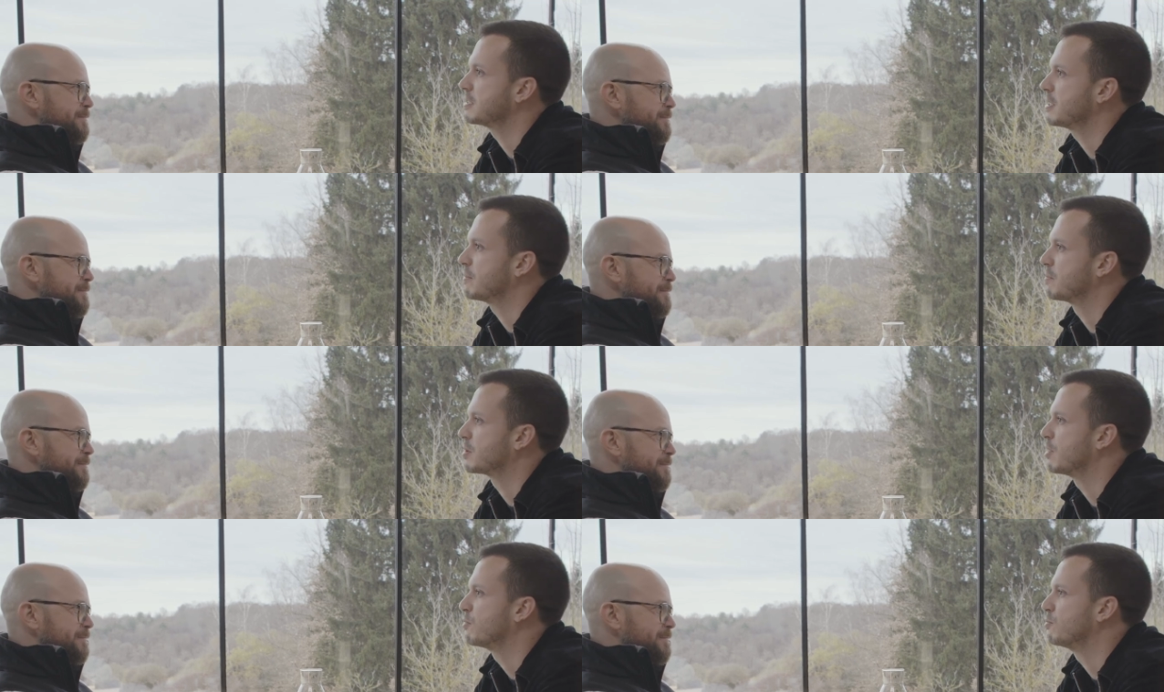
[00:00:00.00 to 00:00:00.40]

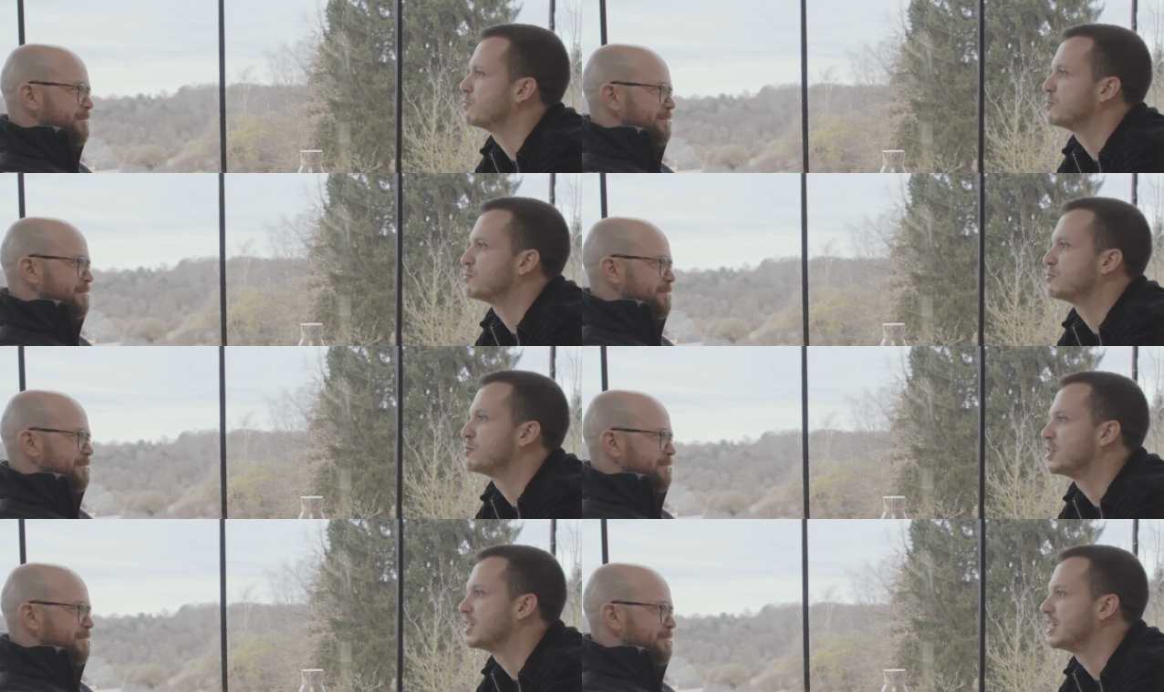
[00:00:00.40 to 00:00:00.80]
Speaker 1: step? How
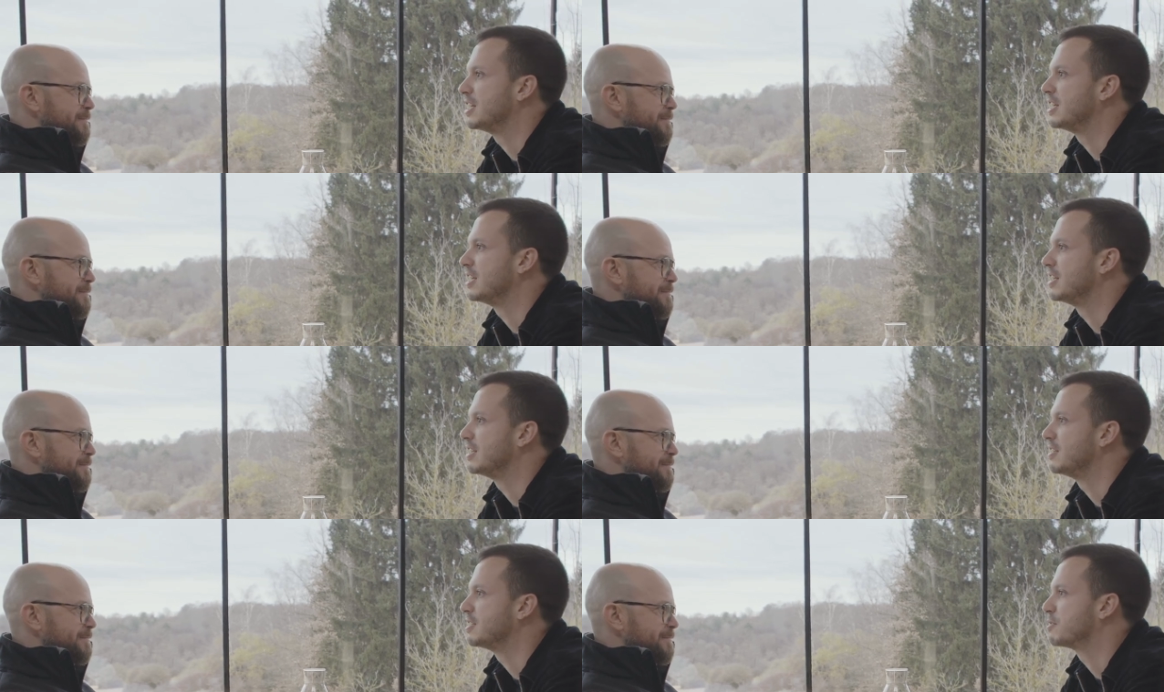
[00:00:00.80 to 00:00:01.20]
do you
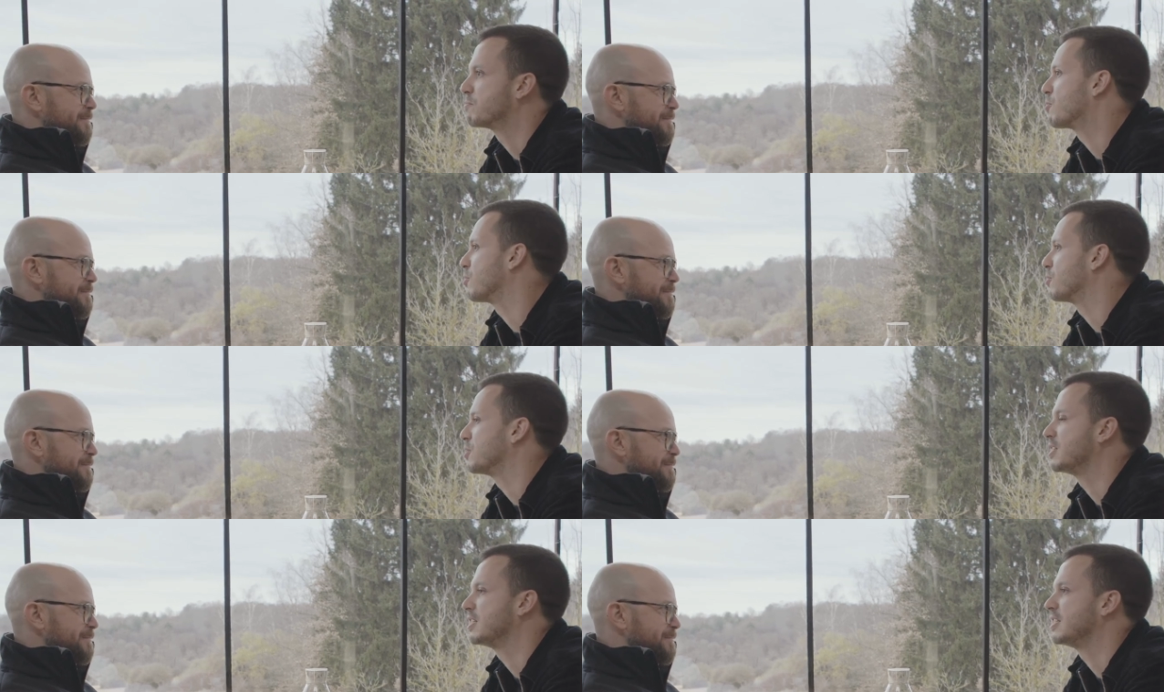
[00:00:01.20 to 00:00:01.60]
see this
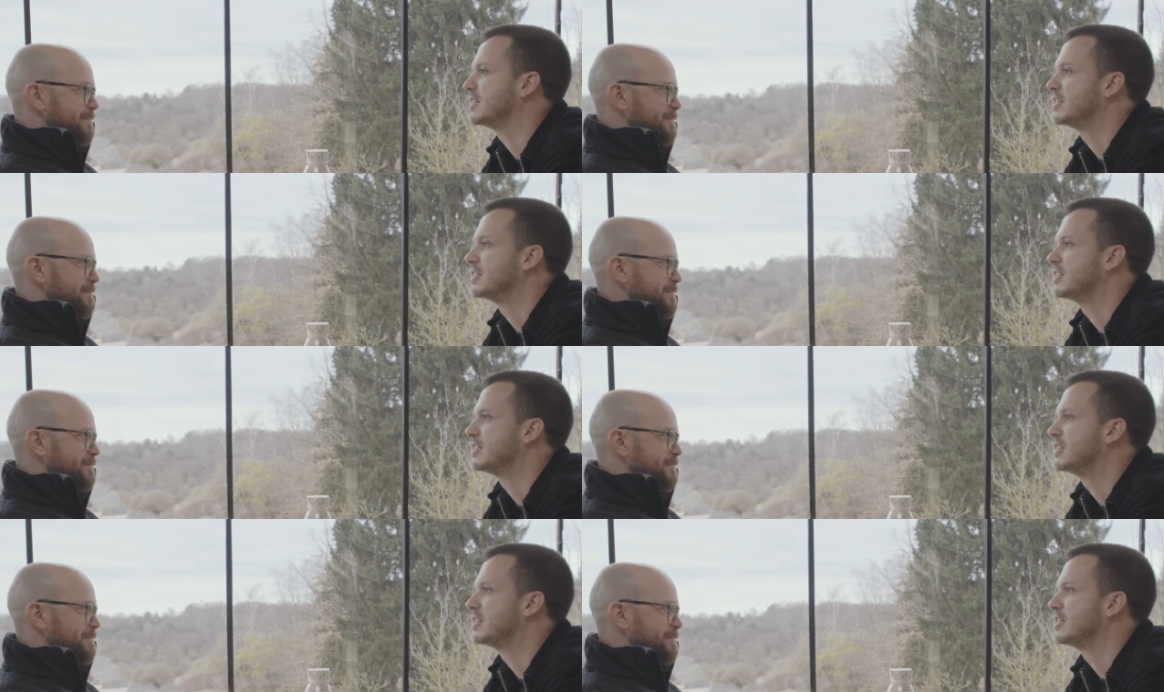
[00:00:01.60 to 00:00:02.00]
project
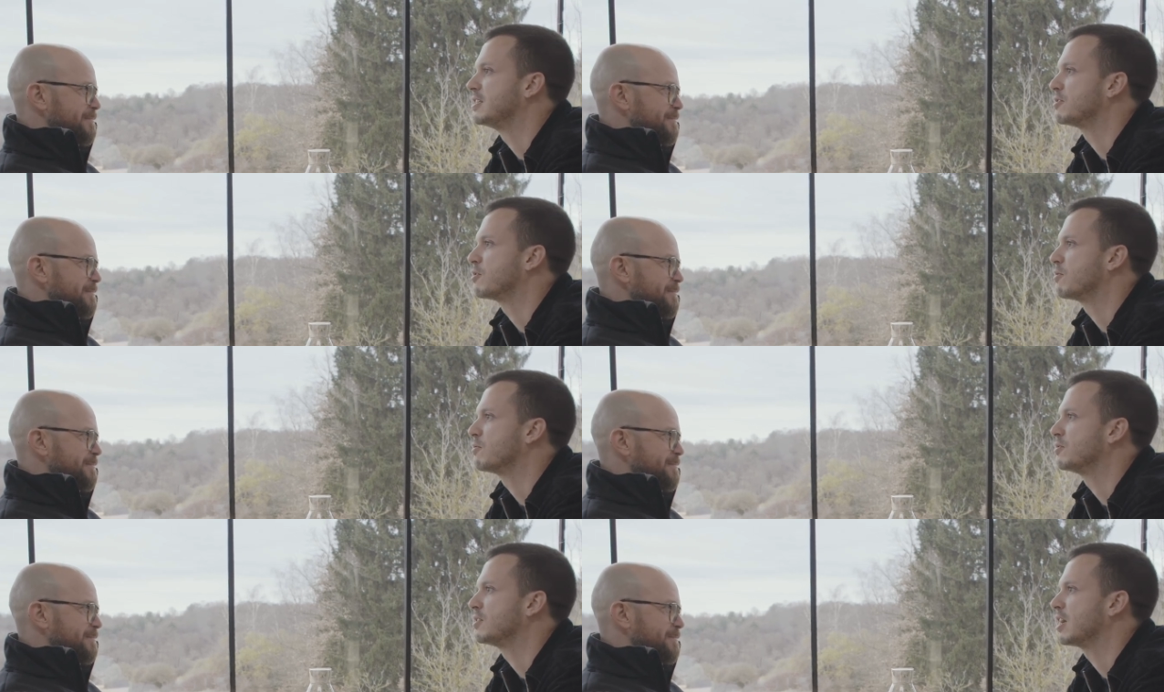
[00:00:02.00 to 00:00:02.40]

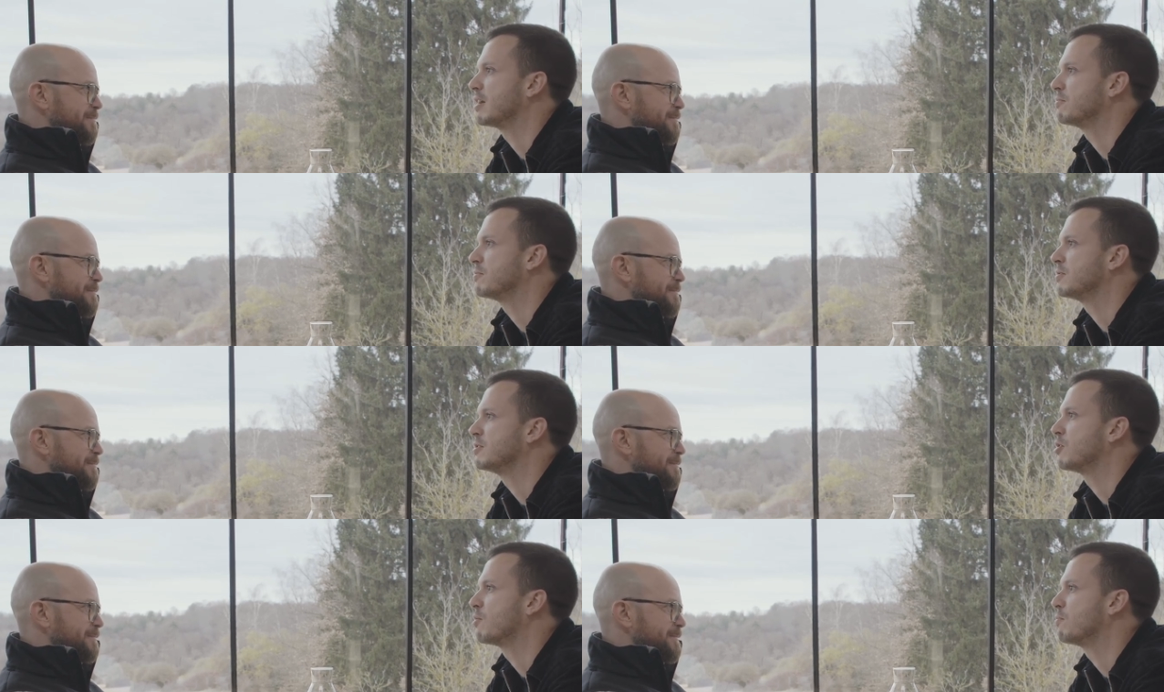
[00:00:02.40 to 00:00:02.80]
in some
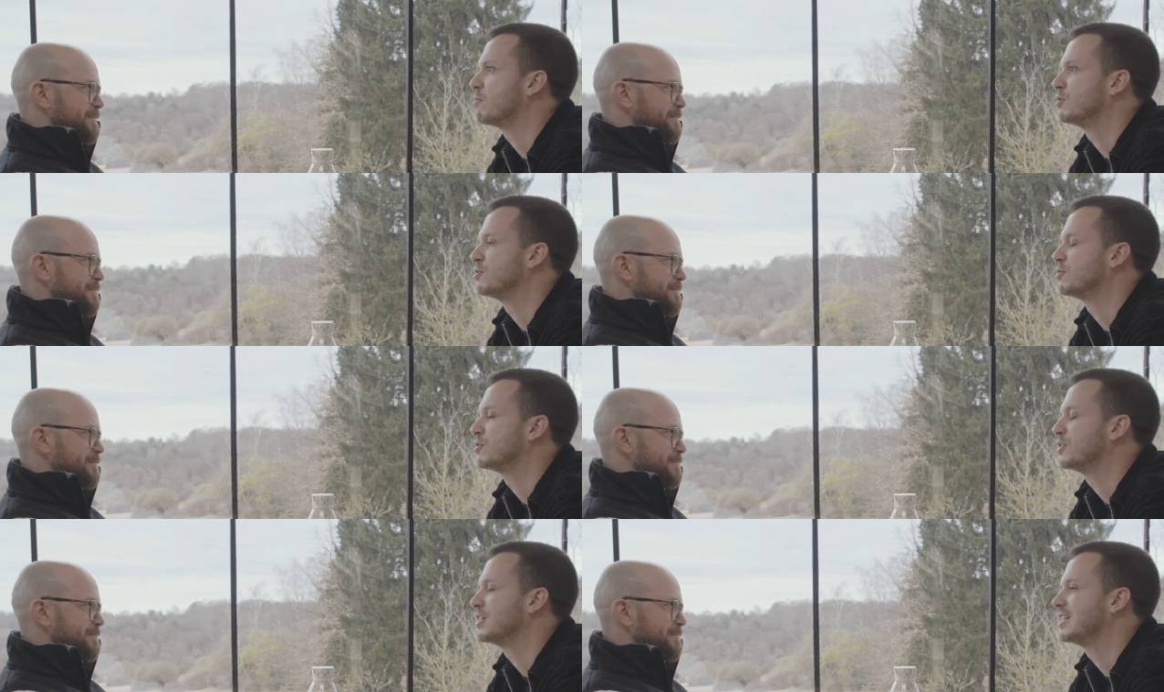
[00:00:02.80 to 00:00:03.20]
time, in some
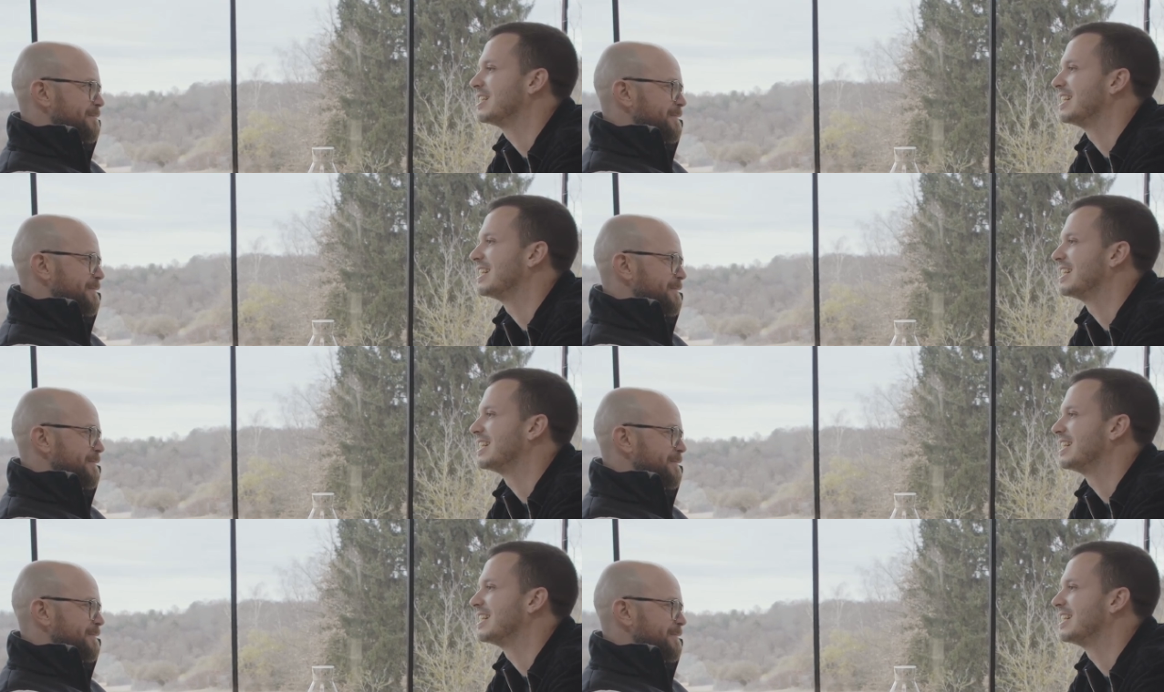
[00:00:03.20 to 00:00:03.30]
months?